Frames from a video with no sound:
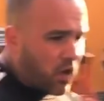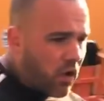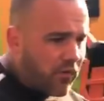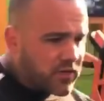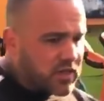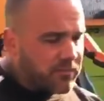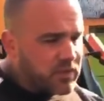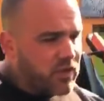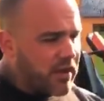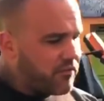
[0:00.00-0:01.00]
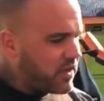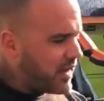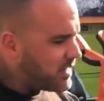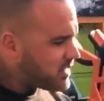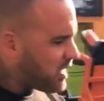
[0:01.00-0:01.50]
A lot of us that have been training for
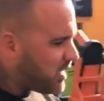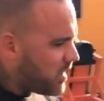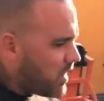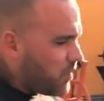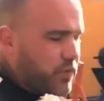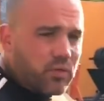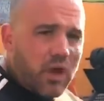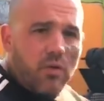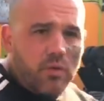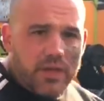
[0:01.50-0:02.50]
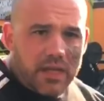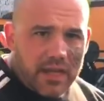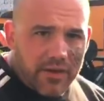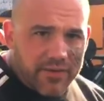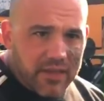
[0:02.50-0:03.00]
years, we all know what we can
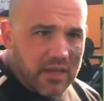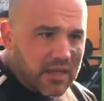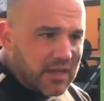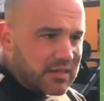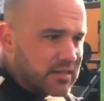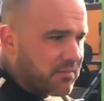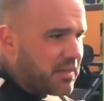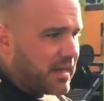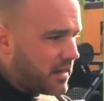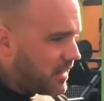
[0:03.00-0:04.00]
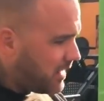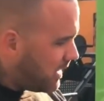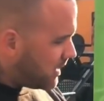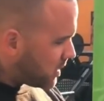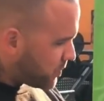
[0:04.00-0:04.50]
lift. Doesn't mean
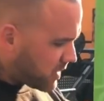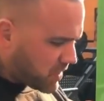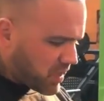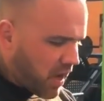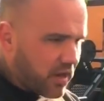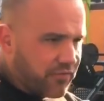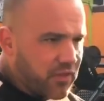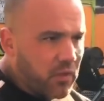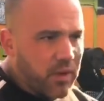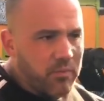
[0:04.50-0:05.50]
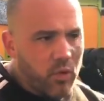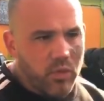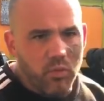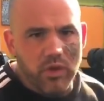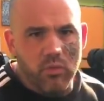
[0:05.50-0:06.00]
just because you can't lift nowhere more
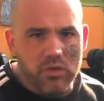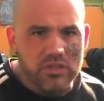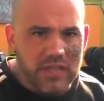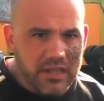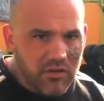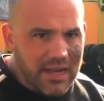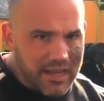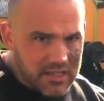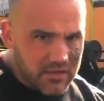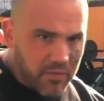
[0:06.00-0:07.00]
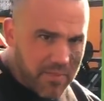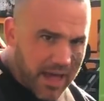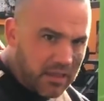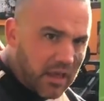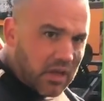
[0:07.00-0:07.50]
than what you once did, you're any less of a
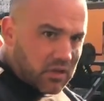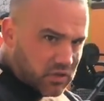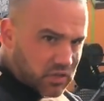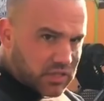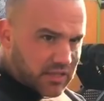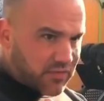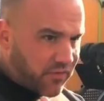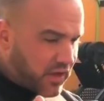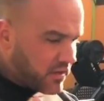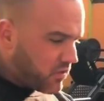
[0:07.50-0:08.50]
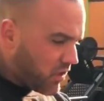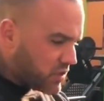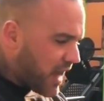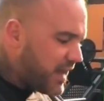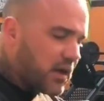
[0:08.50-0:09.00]
man. You just need to fucking
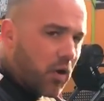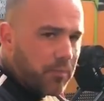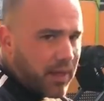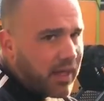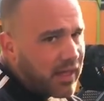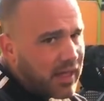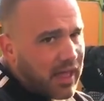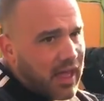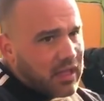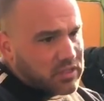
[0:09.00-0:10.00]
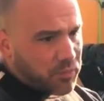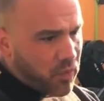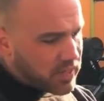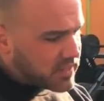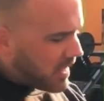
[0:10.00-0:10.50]
crush that ego a bit,
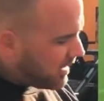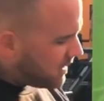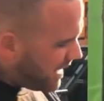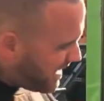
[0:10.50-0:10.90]
suppress it, and